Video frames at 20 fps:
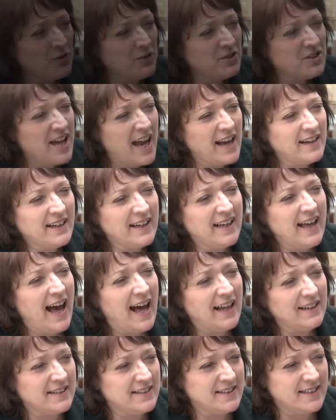the
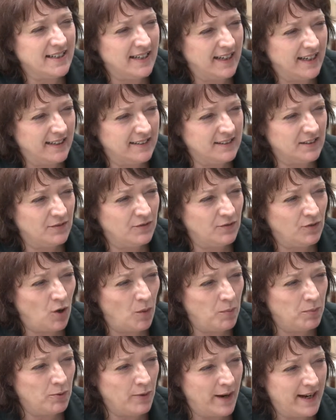technicalities of
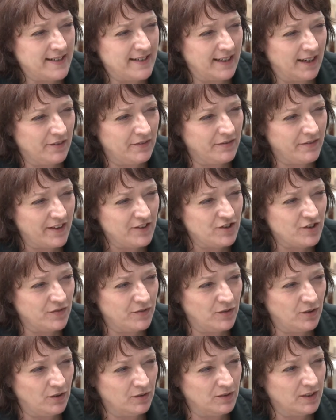operating a
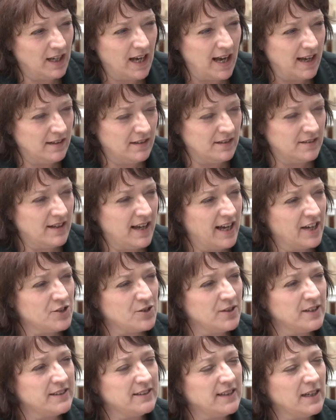festival on the island
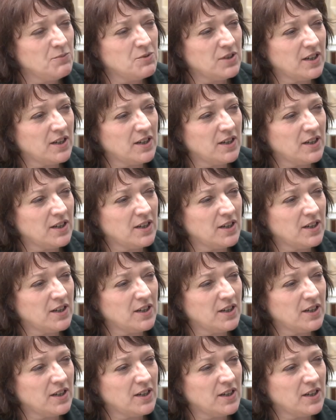actually seem